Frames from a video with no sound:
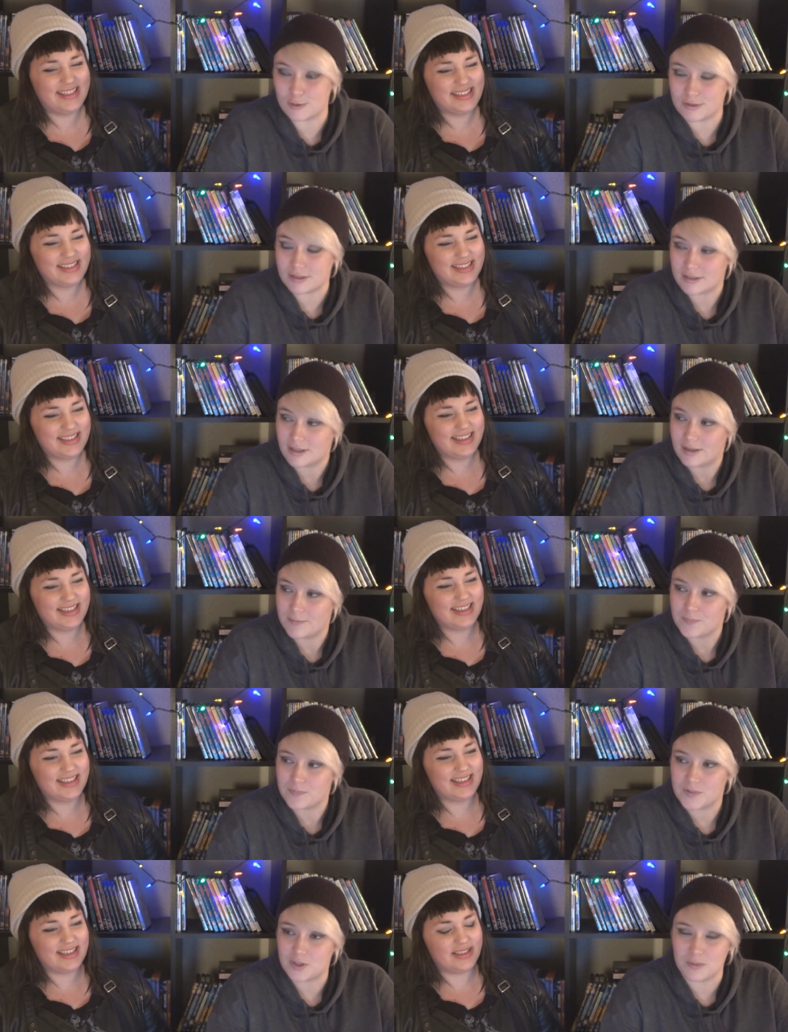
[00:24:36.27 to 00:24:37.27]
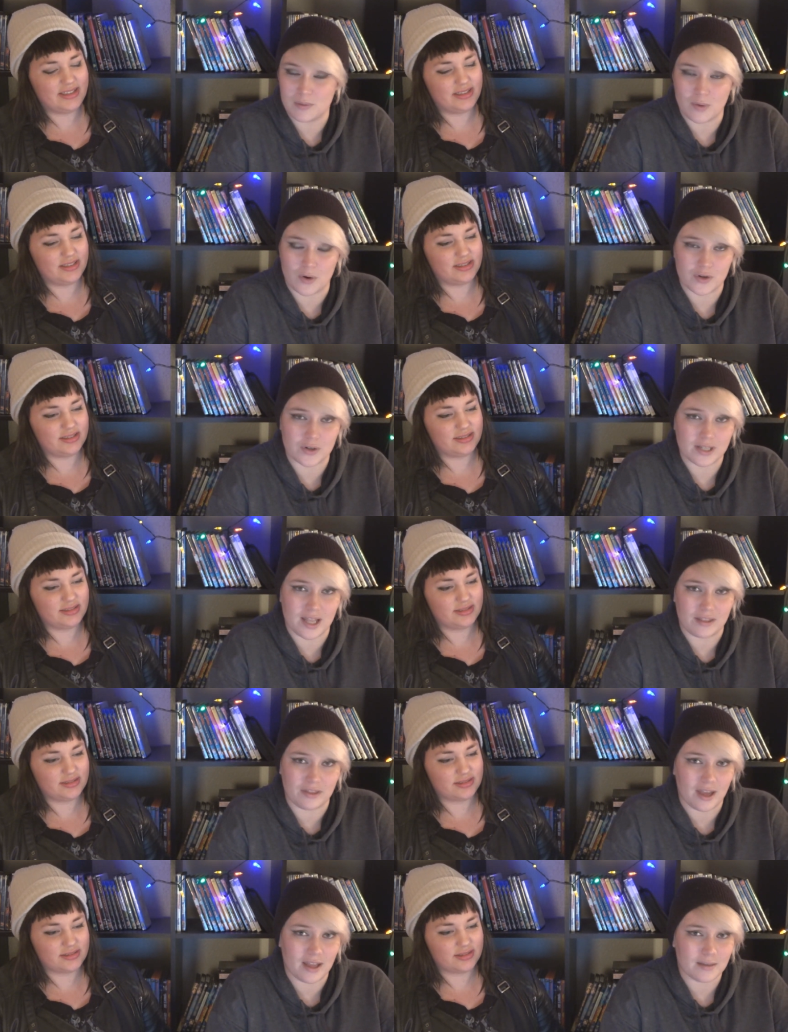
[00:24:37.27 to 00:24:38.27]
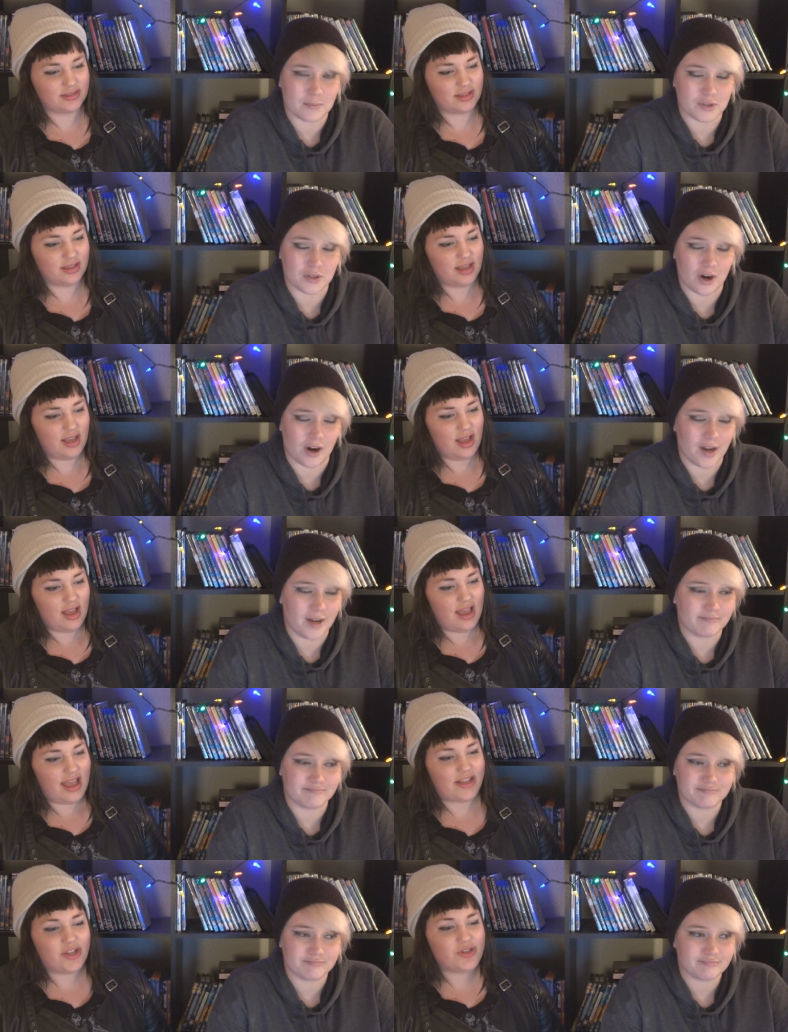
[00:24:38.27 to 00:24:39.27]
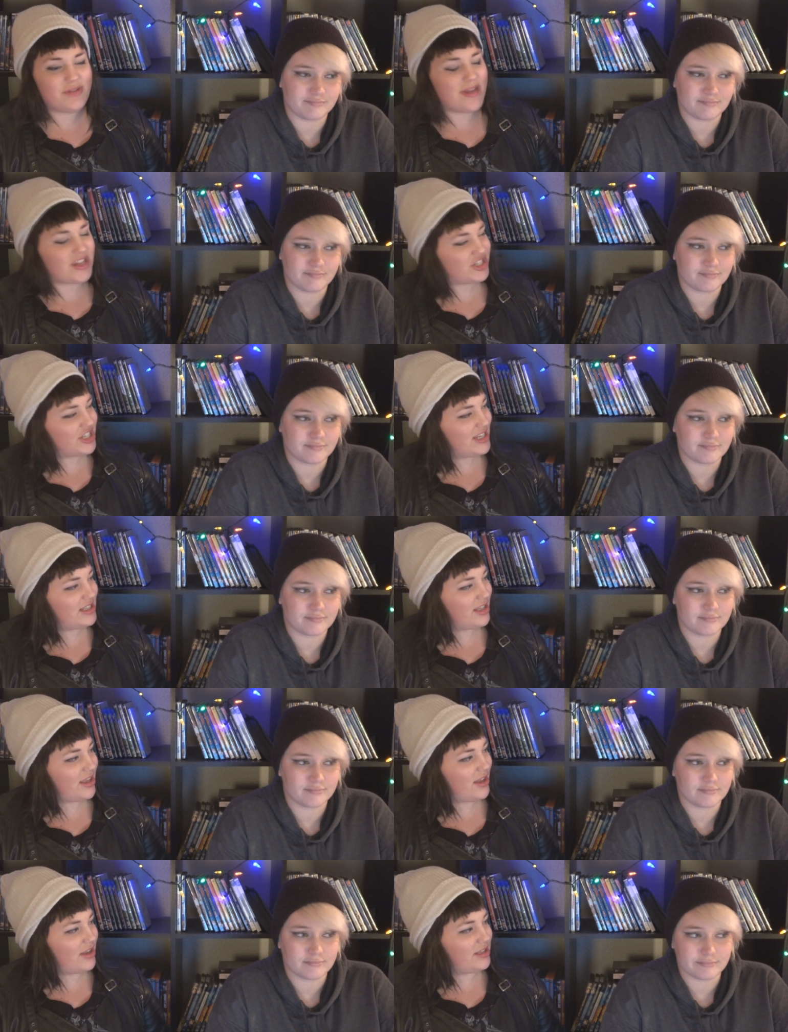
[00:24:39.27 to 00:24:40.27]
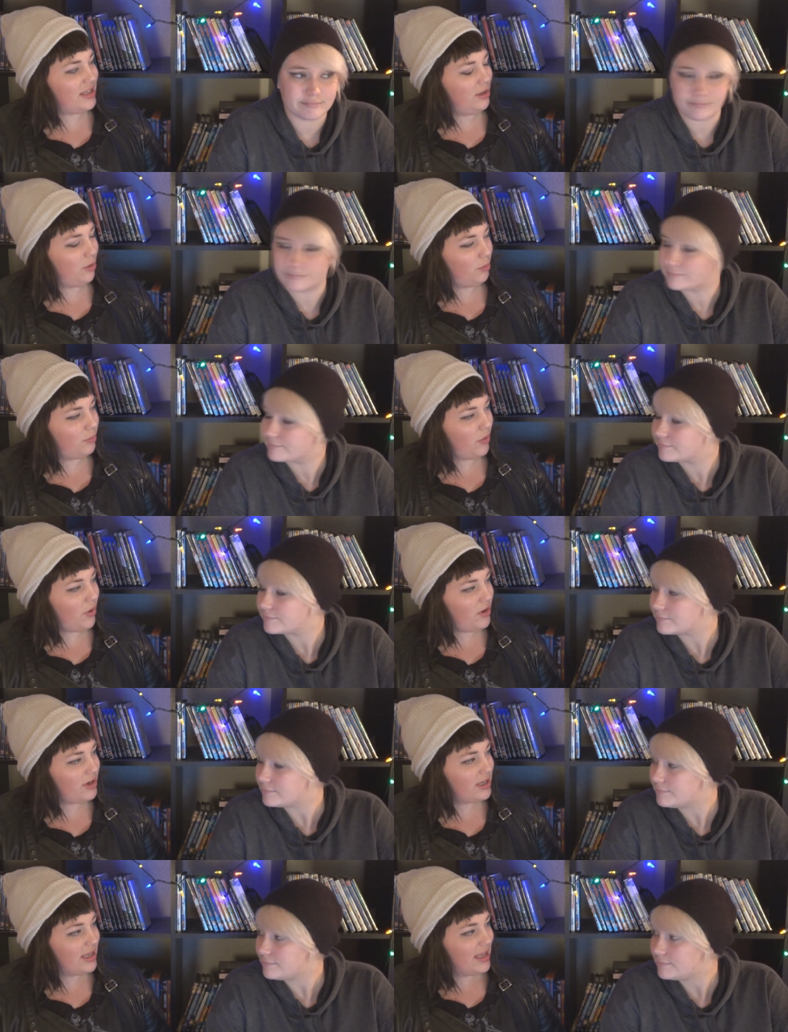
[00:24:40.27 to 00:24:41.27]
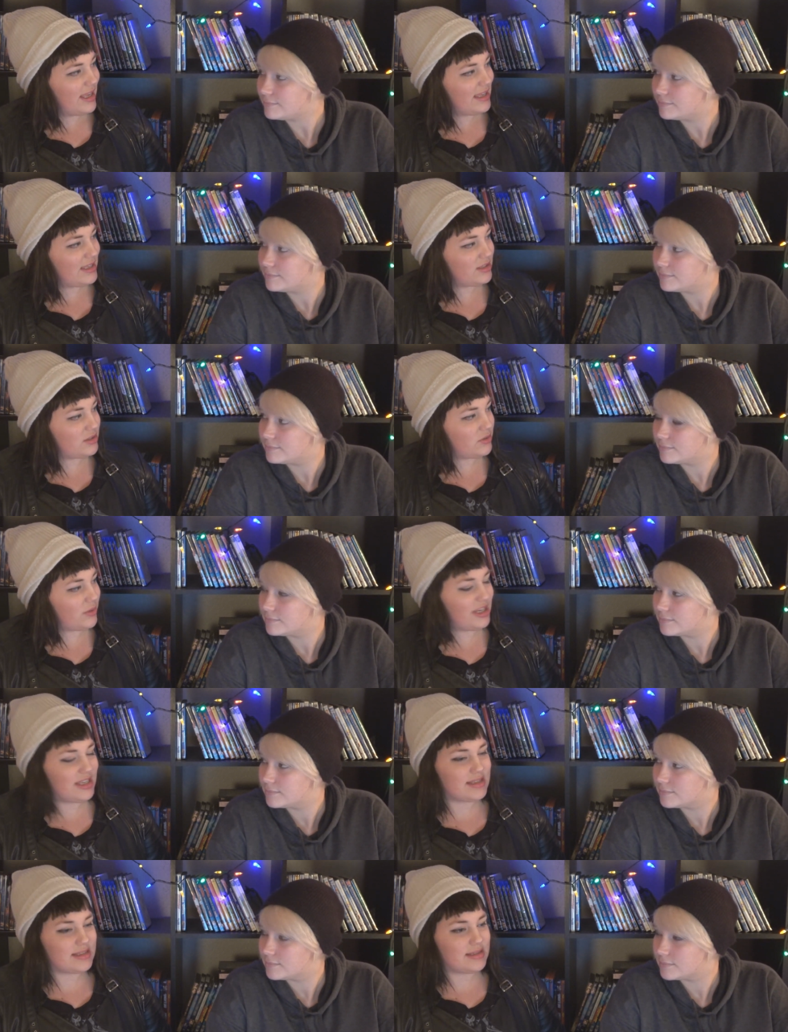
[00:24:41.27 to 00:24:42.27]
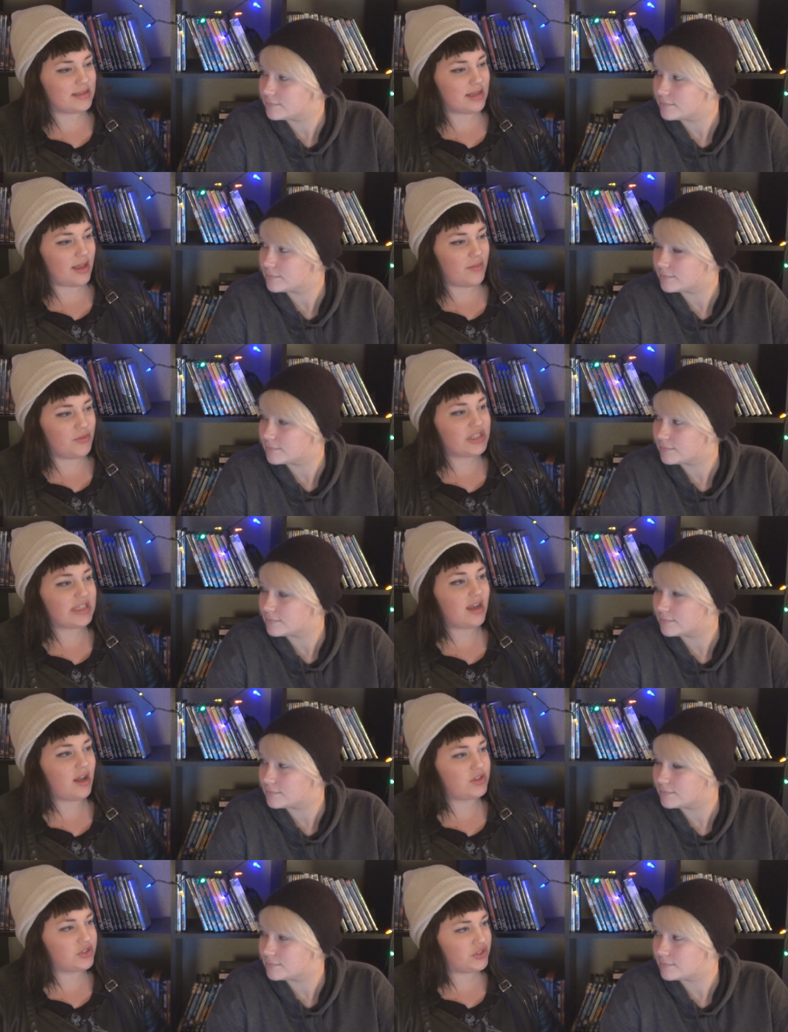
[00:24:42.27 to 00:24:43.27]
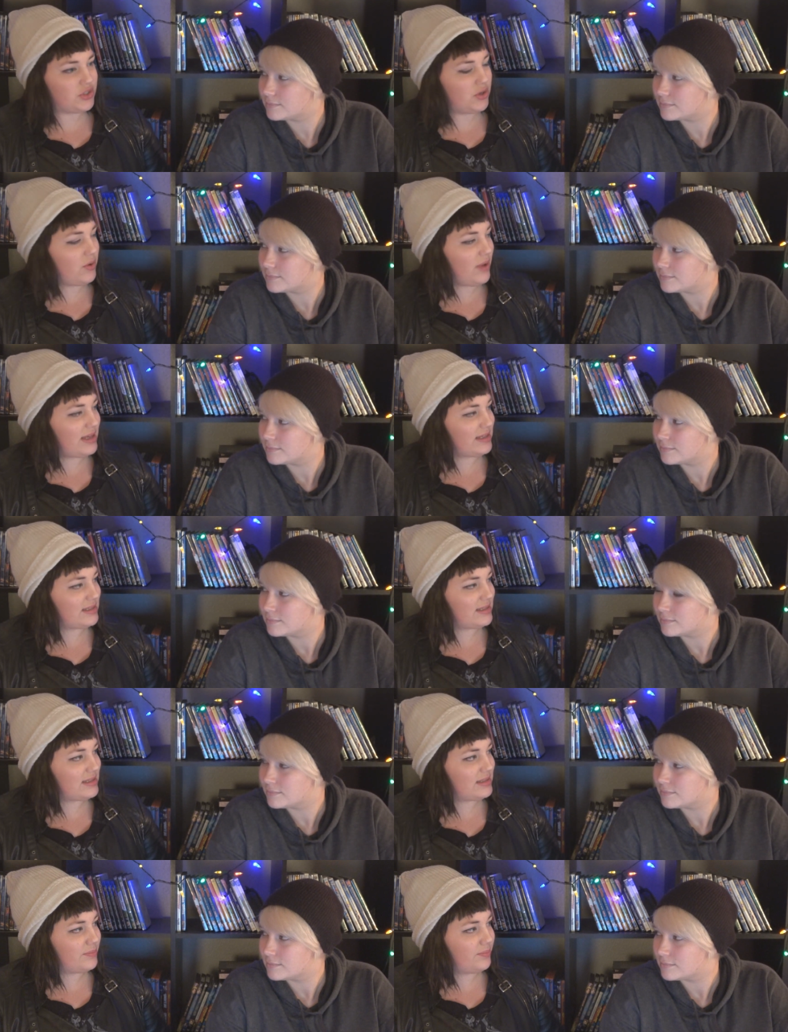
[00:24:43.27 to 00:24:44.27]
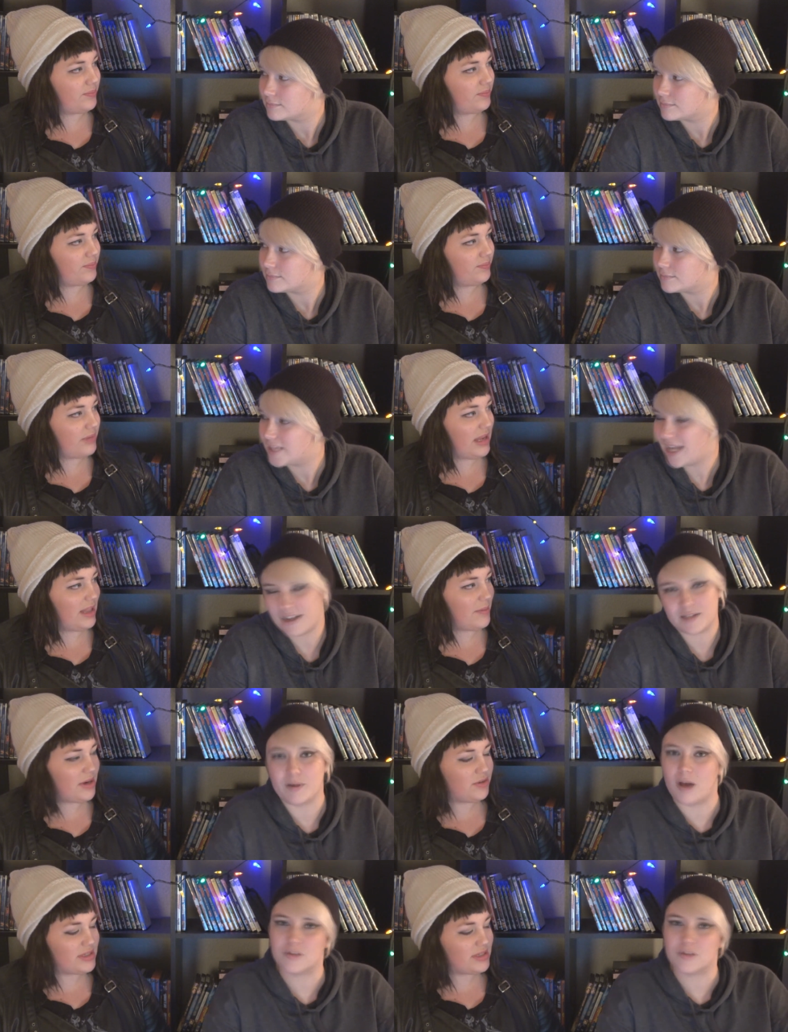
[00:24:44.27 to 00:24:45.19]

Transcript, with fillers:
Speaker 1: cute to be oh. murdered like that. I'm sorry.
Speaker 2: And could you imagine the the little boy during his uh, musical show at his yeah his